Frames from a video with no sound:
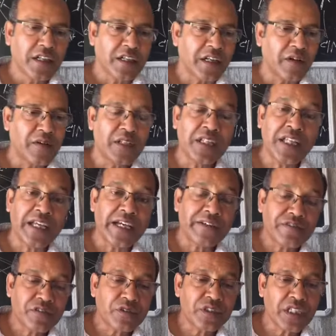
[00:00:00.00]
Now in the
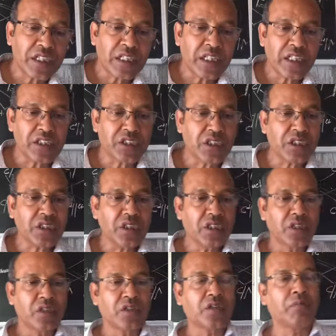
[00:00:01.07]
F2
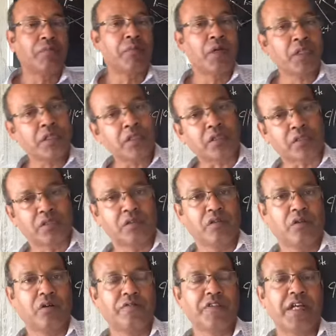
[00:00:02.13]
generation, the mother
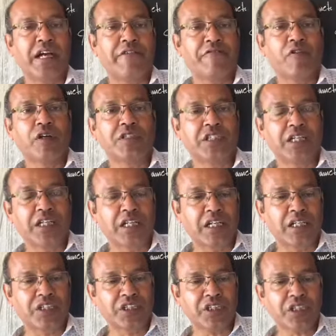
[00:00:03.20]
of the F1
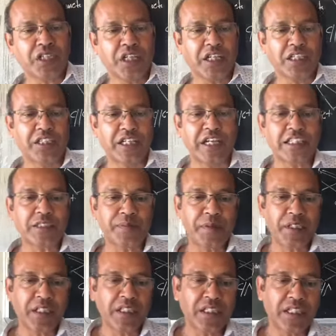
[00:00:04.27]
generation
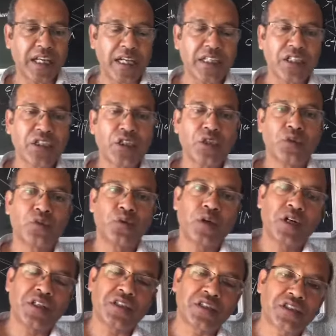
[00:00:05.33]
transmitted that to
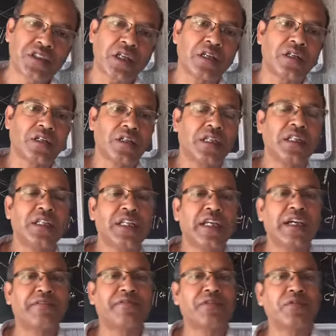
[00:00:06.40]
her son in the
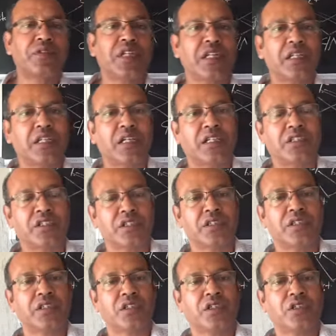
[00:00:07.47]
F2
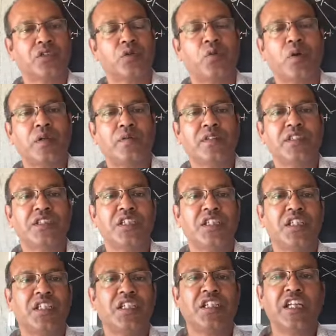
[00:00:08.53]
generation. So what we see
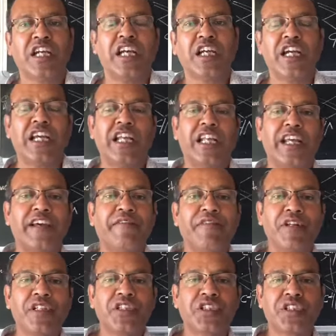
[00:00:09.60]
here, in
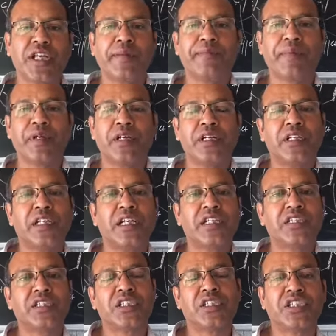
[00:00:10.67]
every step there
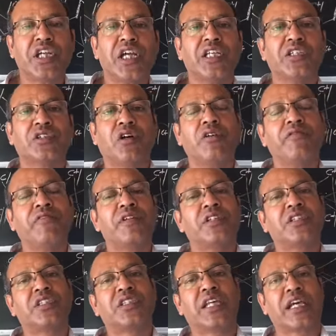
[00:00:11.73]
is a change
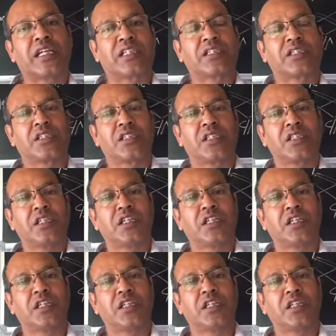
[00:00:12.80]
of sex